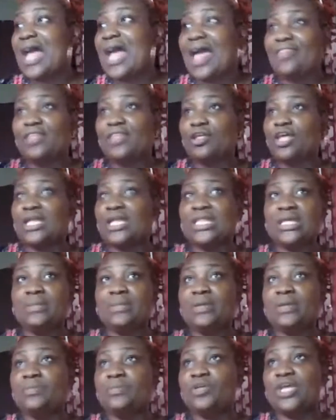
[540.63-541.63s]
and then you're
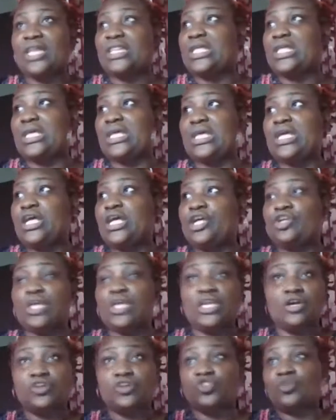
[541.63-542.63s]

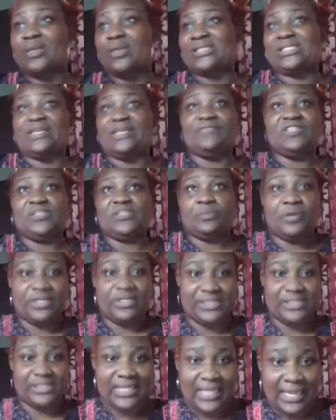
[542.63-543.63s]
the customer service
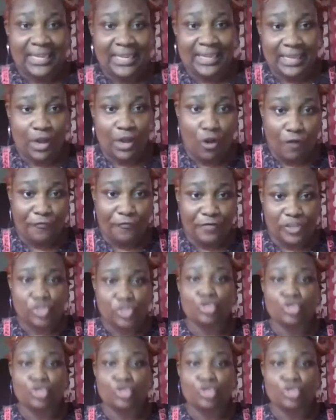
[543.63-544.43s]
person in the office.